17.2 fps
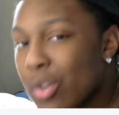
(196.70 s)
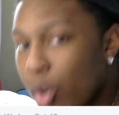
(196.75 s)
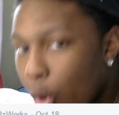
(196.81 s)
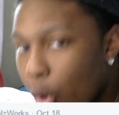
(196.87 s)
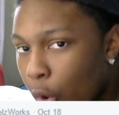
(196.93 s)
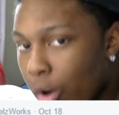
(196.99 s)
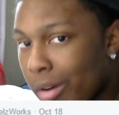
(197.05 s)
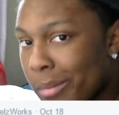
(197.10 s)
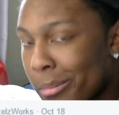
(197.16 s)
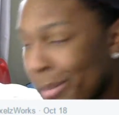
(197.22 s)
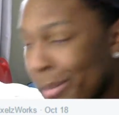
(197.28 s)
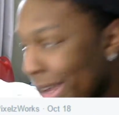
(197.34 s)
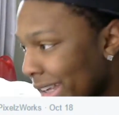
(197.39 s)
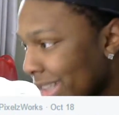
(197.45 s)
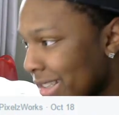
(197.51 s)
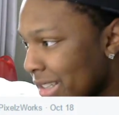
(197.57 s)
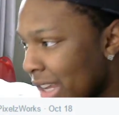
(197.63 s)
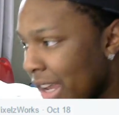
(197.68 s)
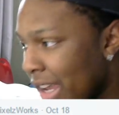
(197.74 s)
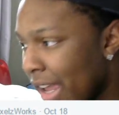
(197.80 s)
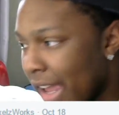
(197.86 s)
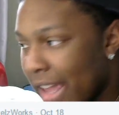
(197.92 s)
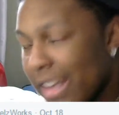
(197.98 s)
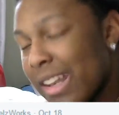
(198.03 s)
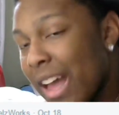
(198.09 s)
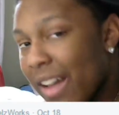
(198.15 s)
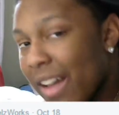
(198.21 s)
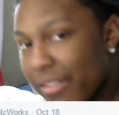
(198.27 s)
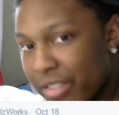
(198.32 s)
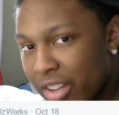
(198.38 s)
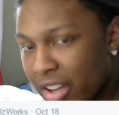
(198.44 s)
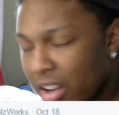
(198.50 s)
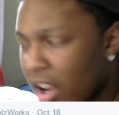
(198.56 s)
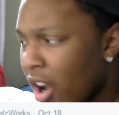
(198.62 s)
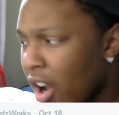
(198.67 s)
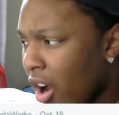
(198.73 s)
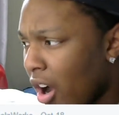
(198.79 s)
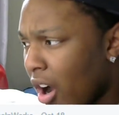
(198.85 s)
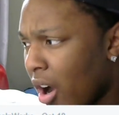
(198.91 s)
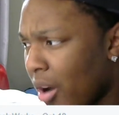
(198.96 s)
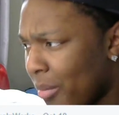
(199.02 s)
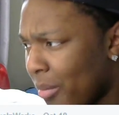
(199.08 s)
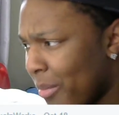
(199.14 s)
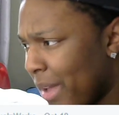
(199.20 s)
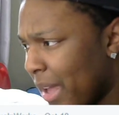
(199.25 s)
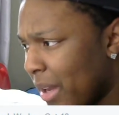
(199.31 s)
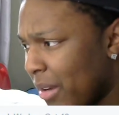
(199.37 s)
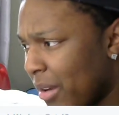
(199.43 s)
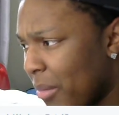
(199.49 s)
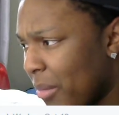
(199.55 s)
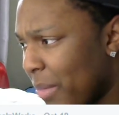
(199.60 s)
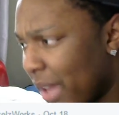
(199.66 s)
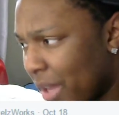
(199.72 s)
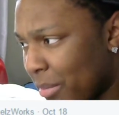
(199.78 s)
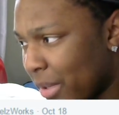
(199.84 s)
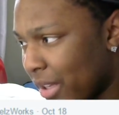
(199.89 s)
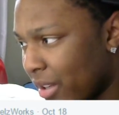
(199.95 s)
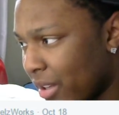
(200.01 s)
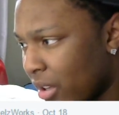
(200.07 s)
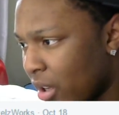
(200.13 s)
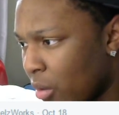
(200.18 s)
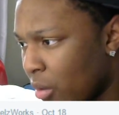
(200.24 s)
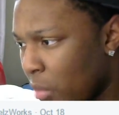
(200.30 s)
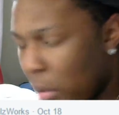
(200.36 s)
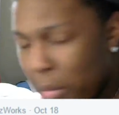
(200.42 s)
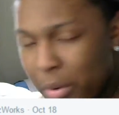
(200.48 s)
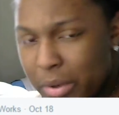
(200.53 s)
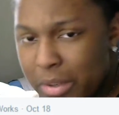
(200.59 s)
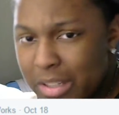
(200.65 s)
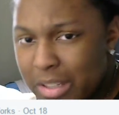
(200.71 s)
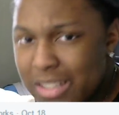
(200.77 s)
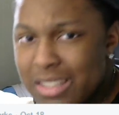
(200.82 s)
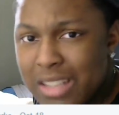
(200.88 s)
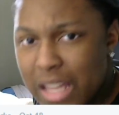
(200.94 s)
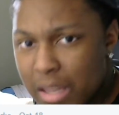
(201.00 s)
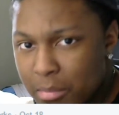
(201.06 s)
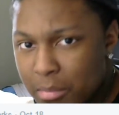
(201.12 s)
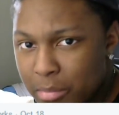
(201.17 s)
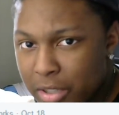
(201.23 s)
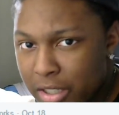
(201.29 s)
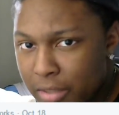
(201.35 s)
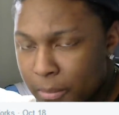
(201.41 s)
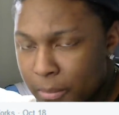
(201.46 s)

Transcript: Core, Mix, and Navia all made a baby, what would his name be?